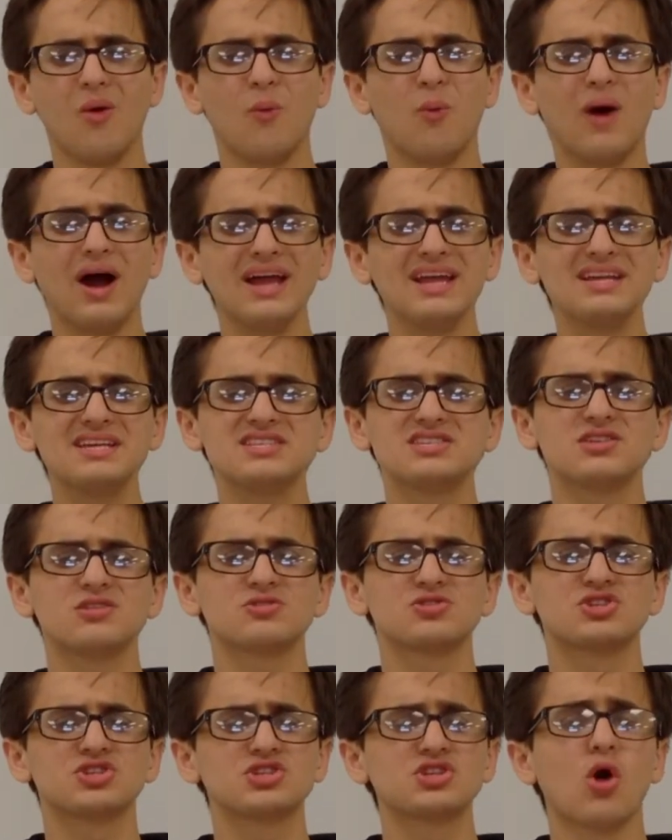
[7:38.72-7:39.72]
Why is there
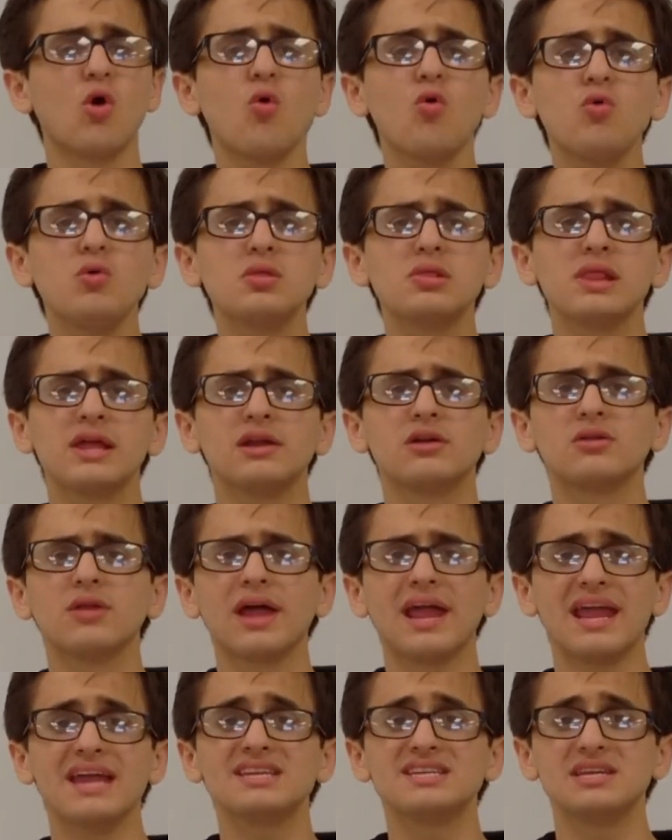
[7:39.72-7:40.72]
so little
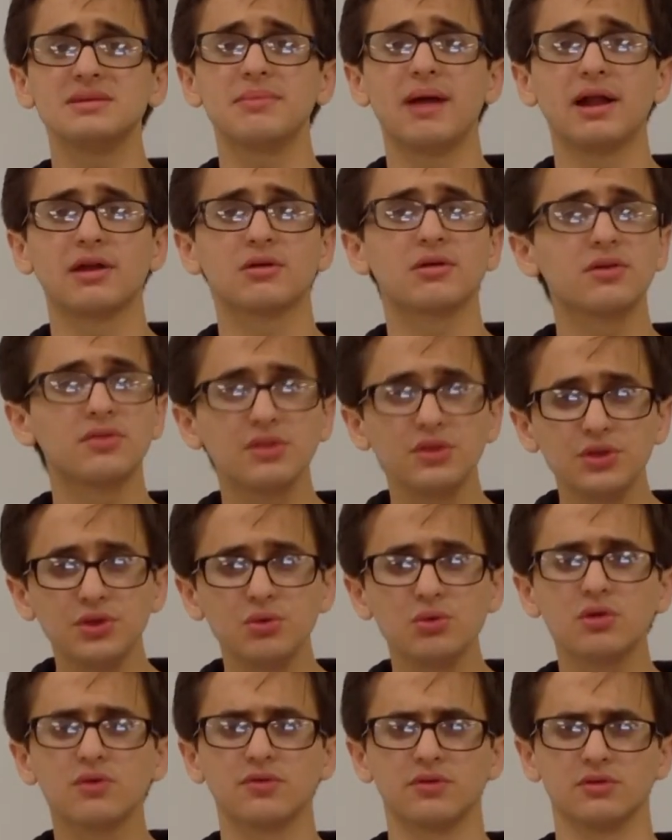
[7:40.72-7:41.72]
antimatter in the
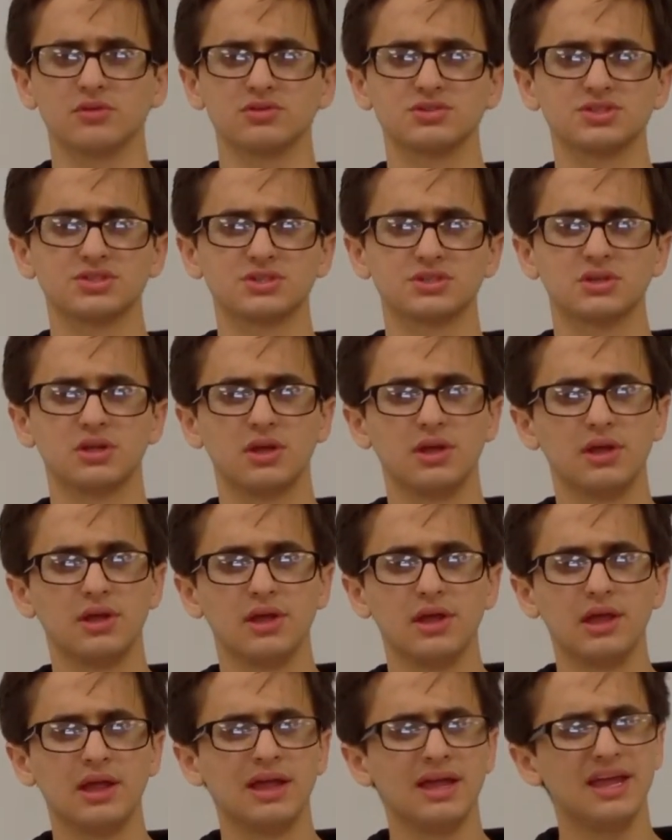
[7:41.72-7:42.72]
universe?
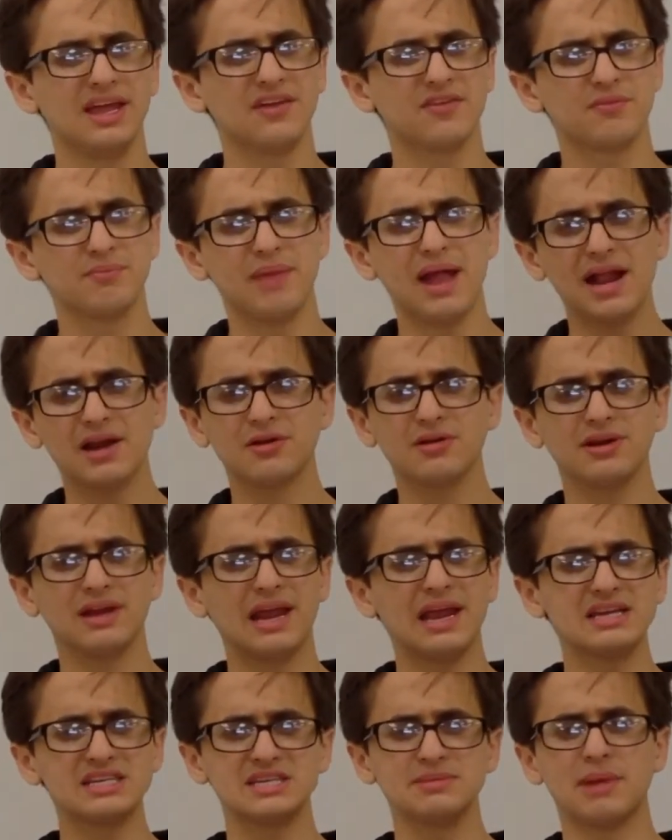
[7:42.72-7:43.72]
If matter and
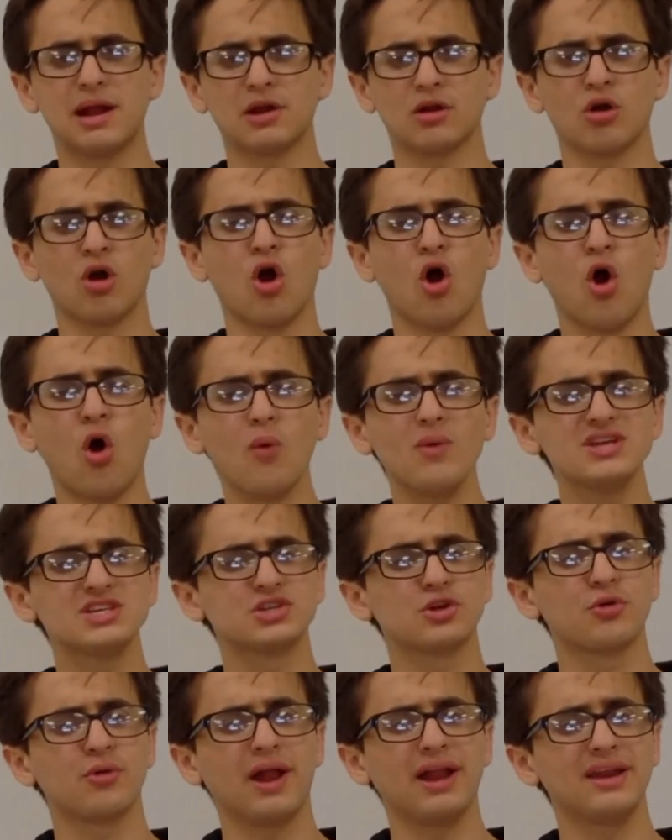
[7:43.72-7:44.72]
antimatter are
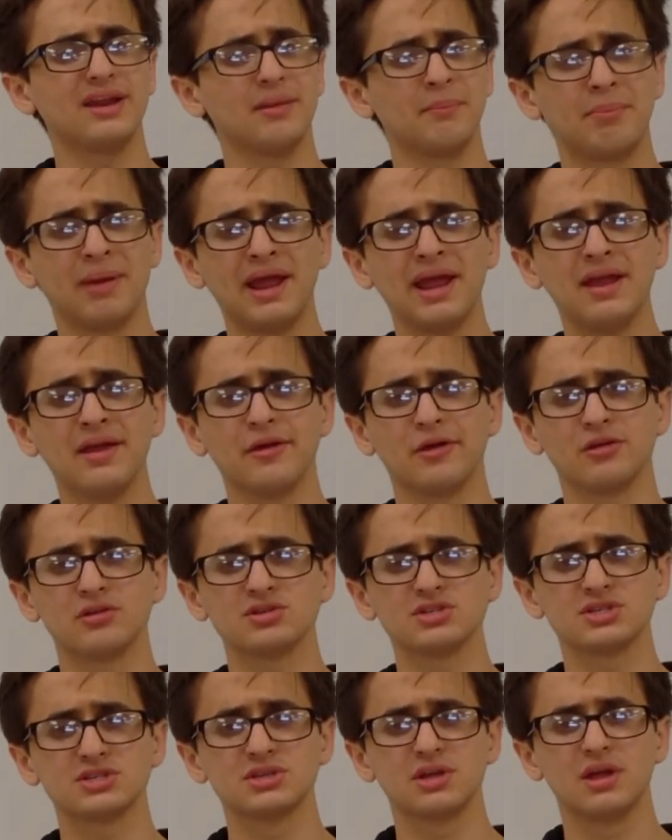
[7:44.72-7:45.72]
always created in
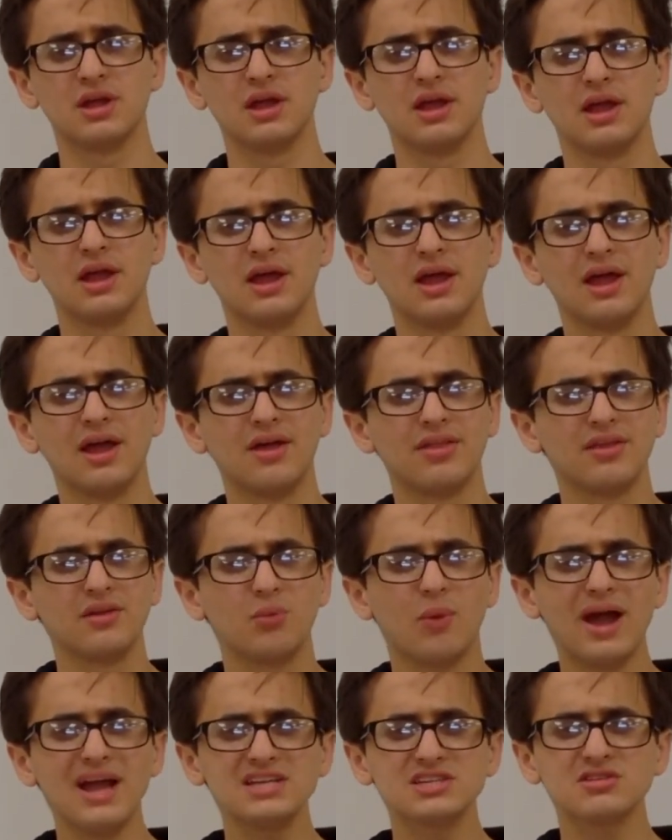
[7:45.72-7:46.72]
pairs,
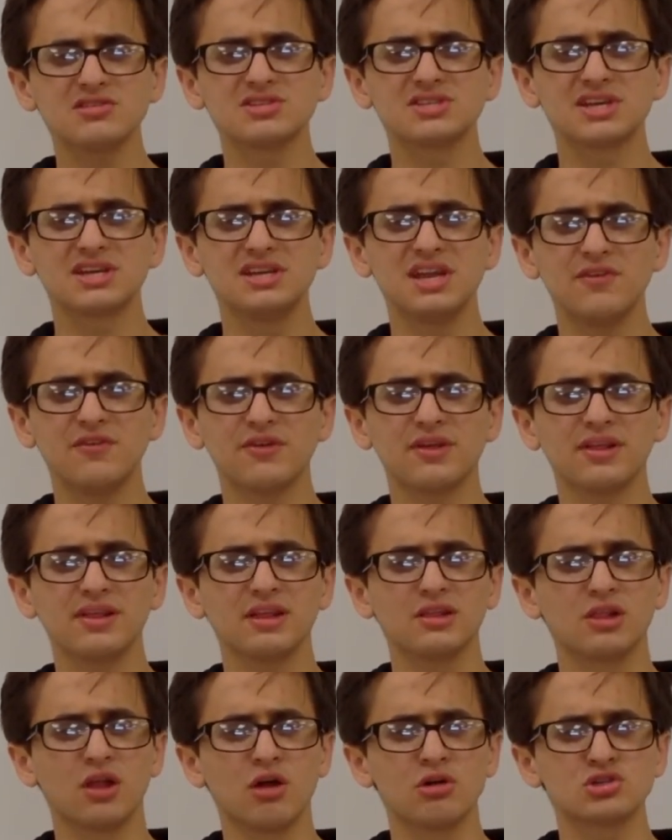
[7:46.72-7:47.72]
then why is there a
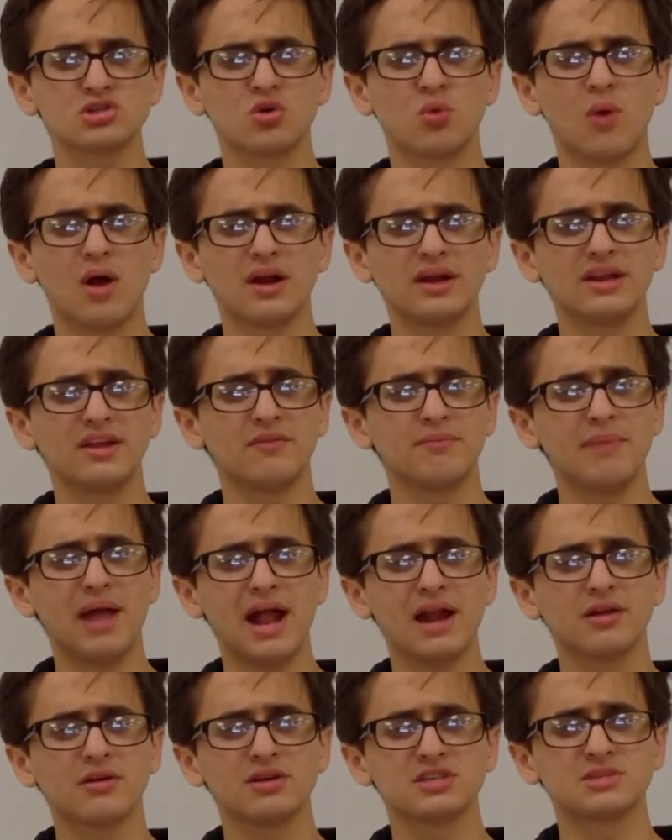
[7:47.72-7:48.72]
significantly larger quantity of
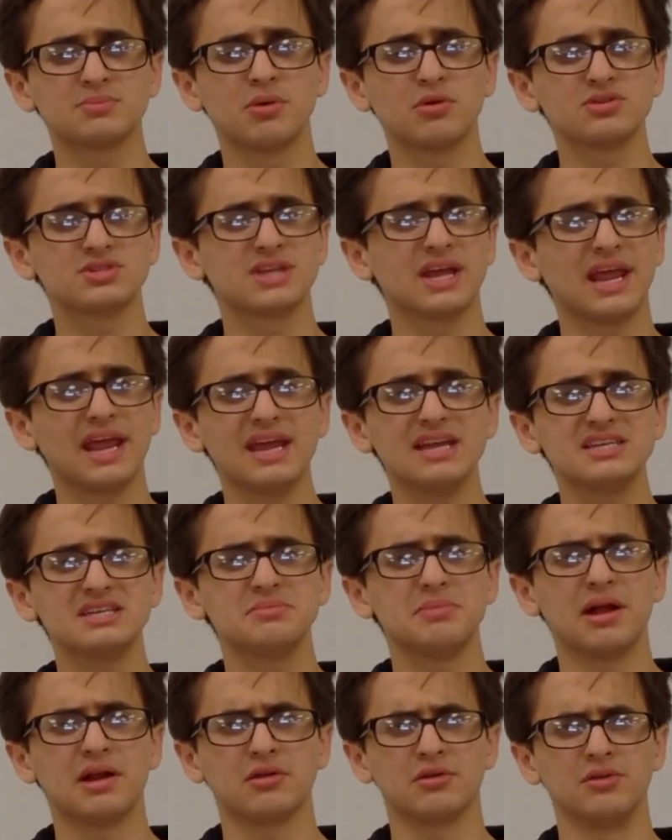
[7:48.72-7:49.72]
matter as opposed to
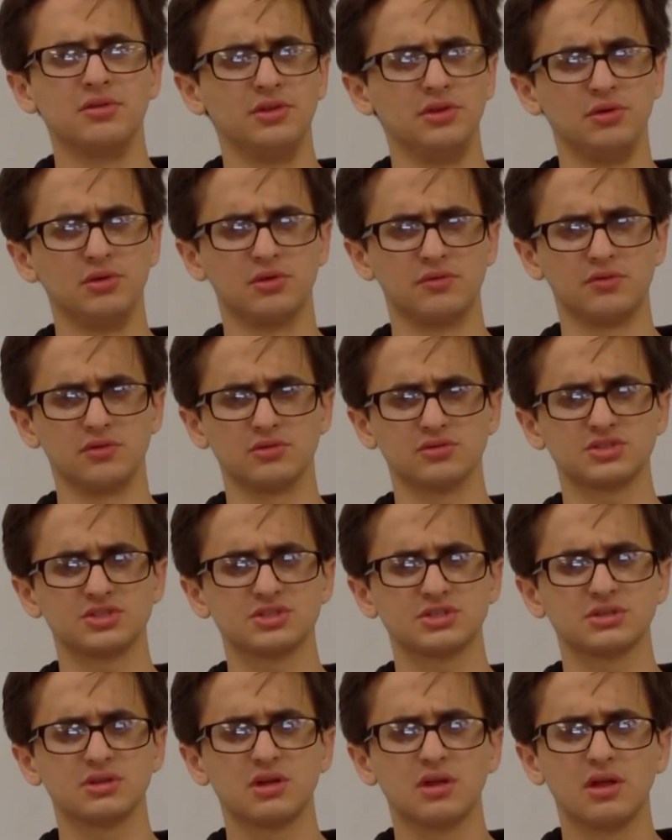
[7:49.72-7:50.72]
antimatter in the
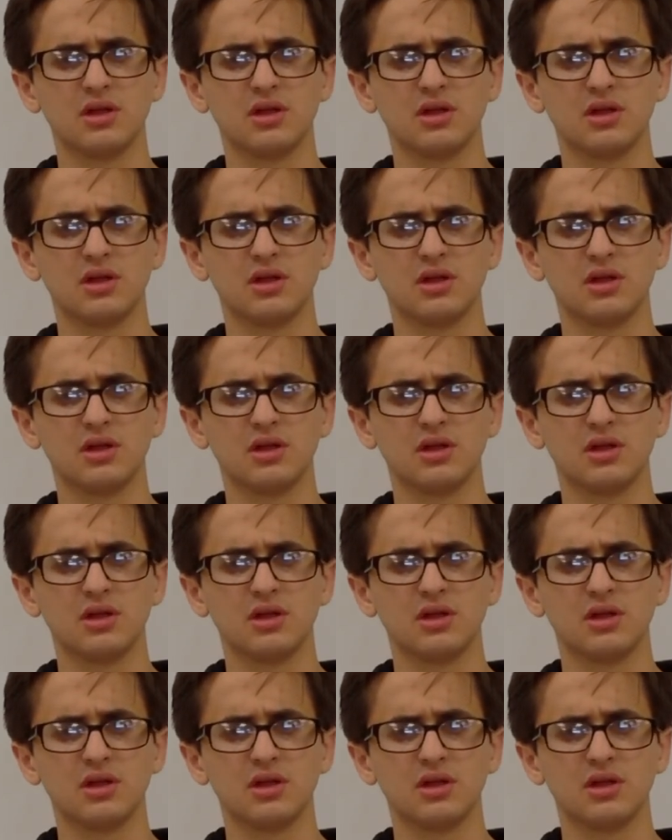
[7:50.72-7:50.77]
universe?